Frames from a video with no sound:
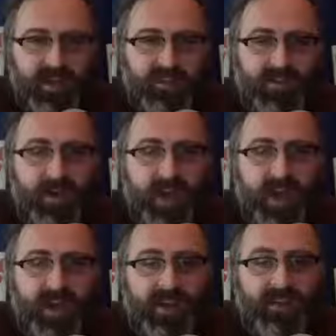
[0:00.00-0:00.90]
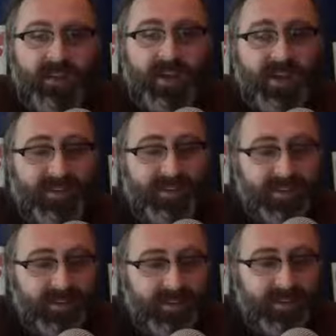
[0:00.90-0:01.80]
So to be
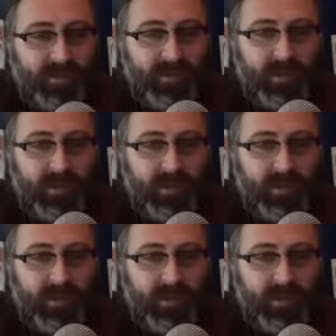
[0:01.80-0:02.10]
consistent